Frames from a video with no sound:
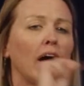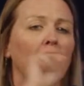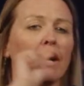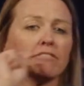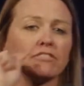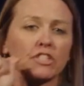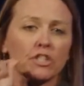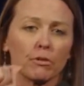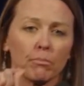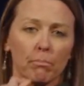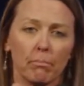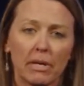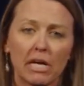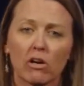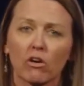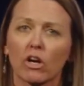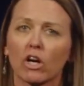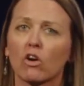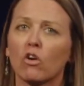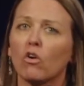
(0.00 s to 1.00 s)
after
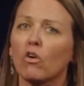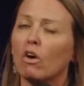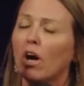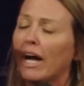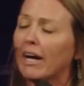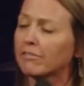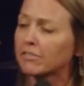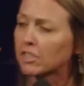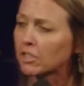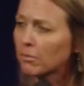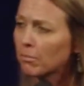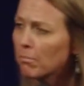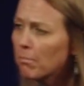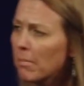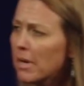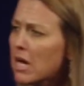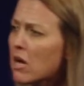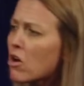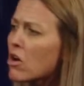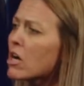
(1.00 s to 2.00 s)
miracle after
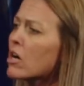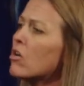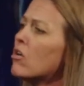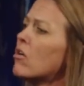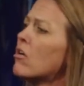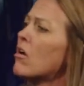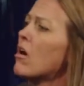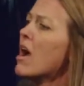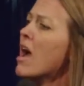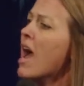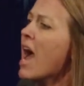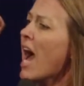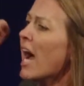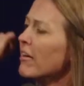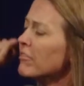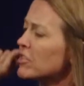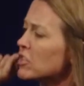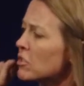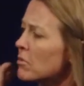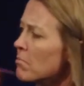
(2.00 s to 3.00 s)
miracle
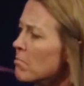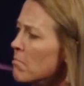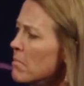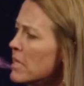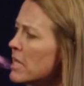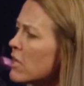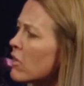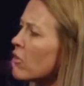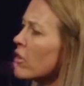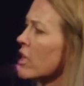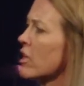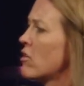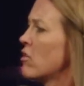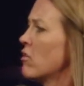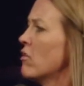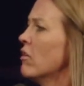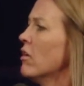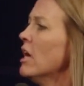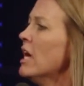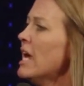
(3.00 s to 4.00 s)
after
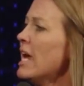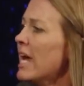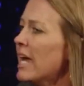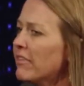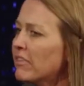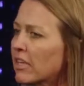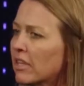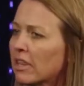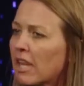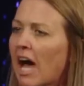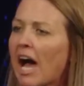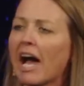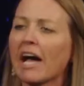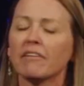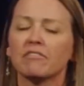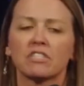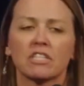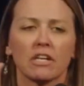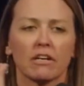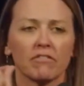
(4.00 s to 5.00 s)
miracle in the
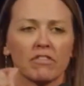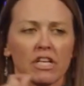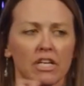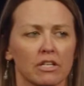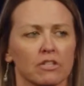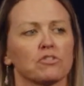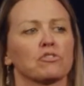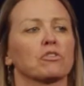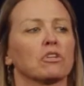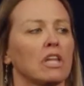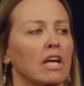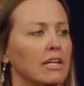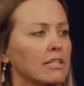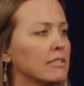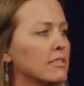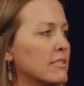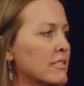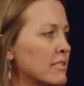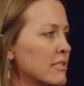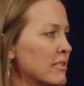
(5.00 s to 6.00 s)
lives of the
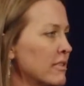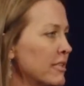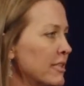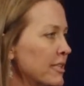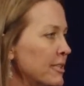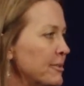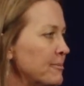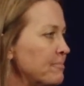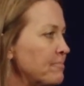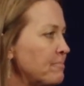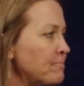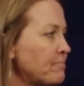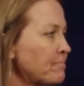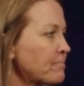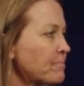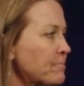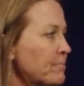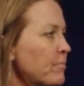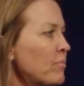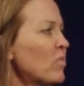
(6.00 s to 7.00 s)
Israelites.
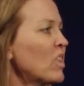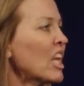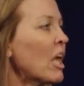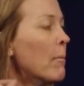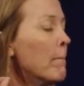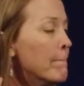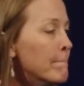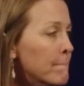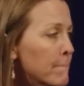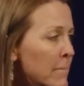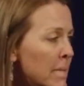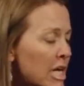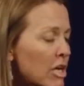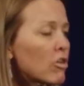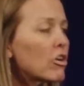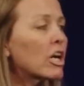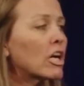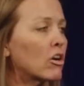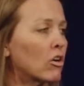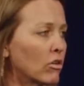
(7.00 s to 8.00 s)

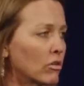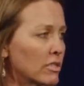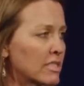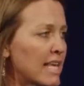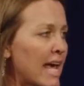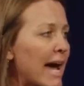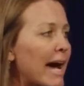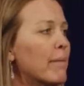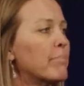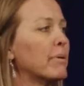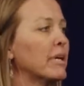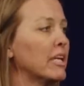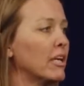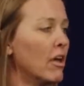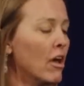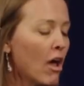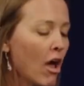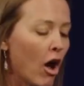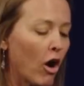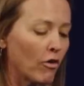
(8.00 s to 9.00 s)
Miracles happen
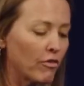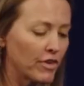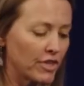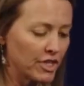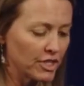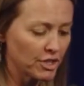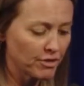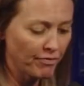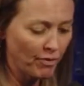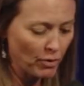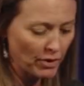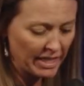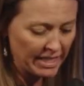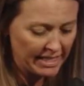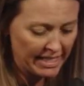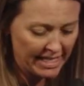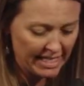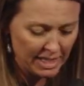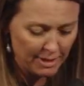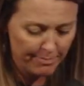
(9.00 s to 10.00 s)
over this
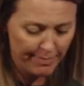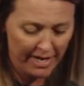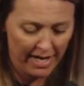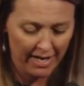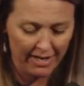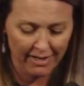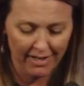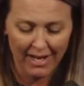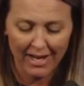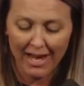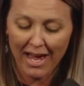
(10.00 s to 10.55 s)
40-day span.